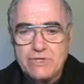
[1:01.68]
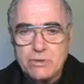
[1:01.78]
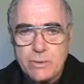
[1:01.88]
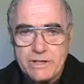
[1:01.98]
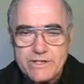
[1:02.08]

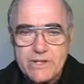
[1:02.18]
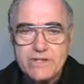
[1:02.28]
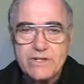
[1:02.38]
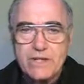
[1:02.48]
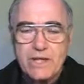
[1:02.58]
verse
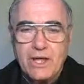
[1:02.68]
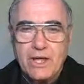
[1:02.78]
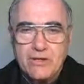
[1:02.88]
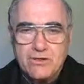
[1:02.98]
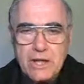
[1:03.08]
26
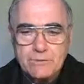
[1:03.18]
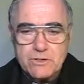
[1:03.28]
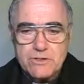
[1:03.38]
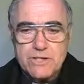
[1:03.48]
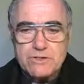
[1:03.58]
to
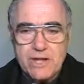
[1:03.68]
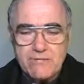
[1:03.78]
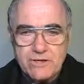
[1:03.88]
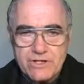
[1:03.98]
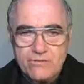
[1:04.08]
chapter
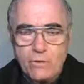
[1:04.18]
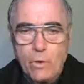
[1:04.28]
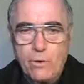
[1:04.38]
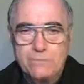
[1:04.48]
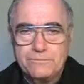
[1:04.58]
16 verse 4.